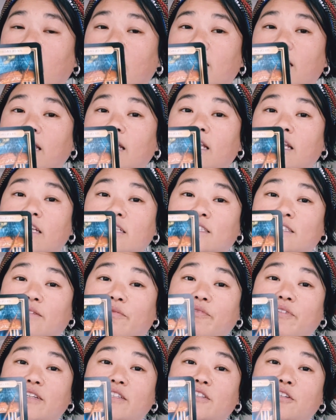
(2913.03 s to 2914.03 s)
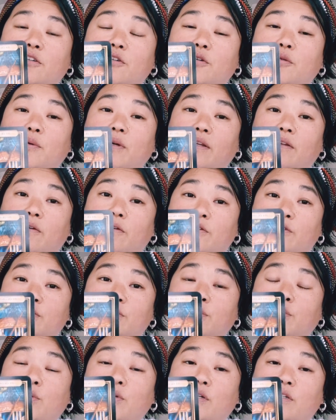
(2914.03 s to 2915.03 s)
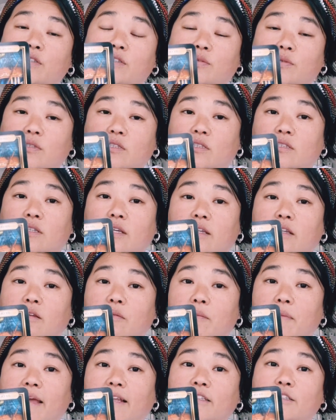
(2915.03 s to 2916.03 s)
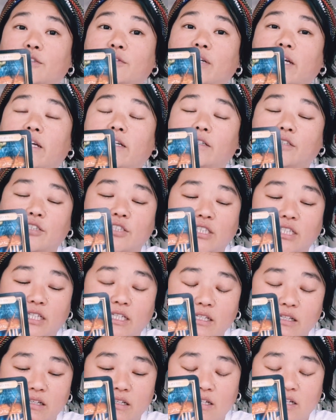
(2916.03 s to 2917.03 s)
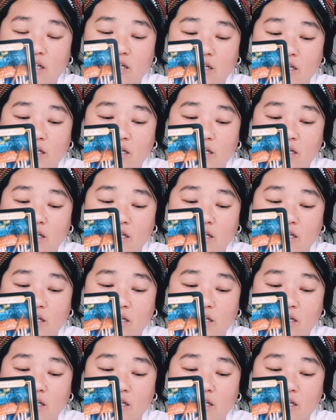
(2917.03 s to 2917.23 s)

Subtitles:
I think it has something to do with those swords, which is like the mental energy.